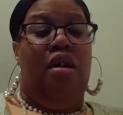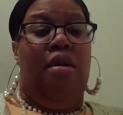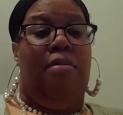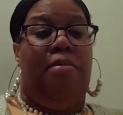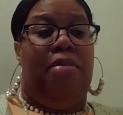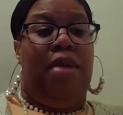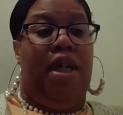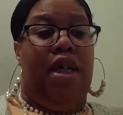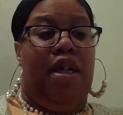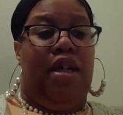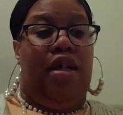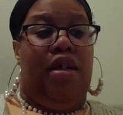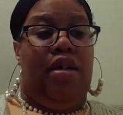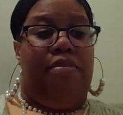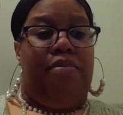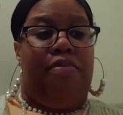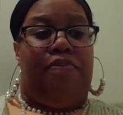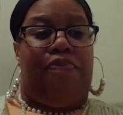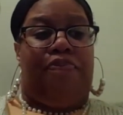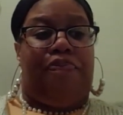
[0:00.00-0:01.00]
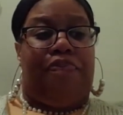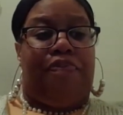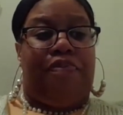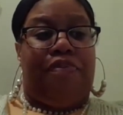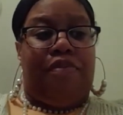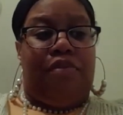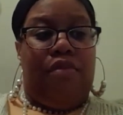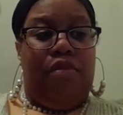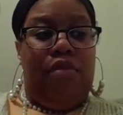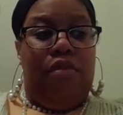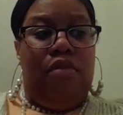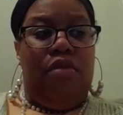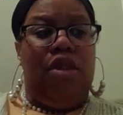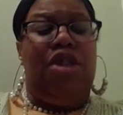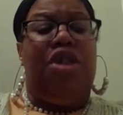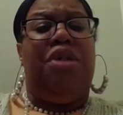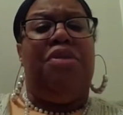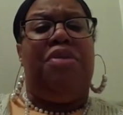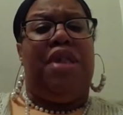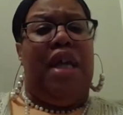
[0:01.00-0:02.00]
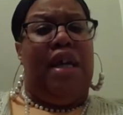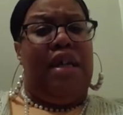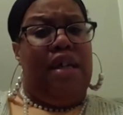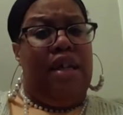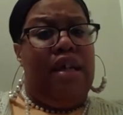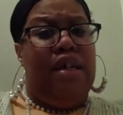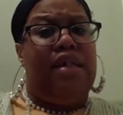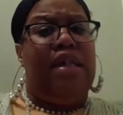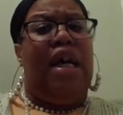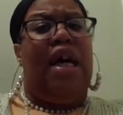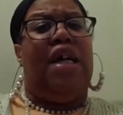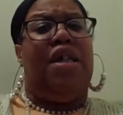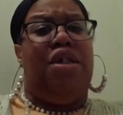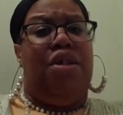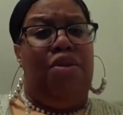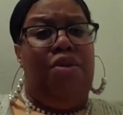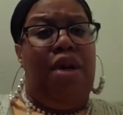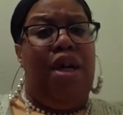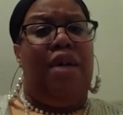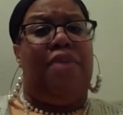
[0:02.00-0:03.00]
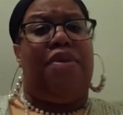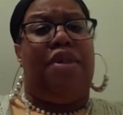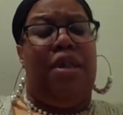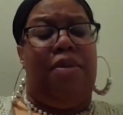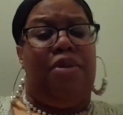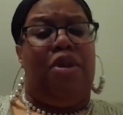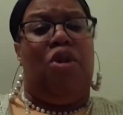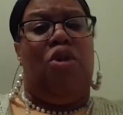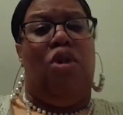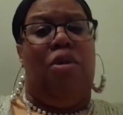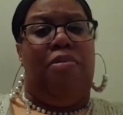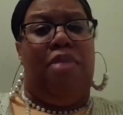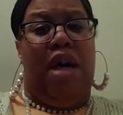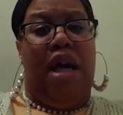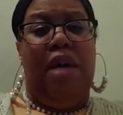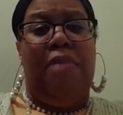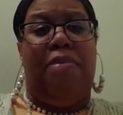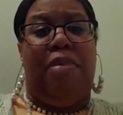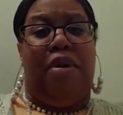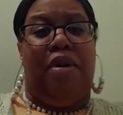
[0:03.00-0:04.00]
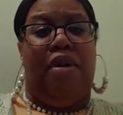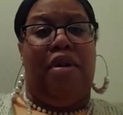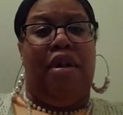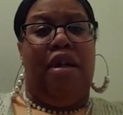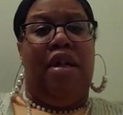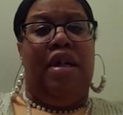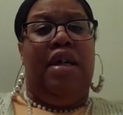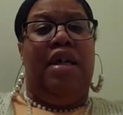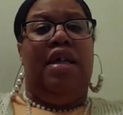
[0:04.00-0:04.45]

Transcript: But she was like, yes, I do have something on paper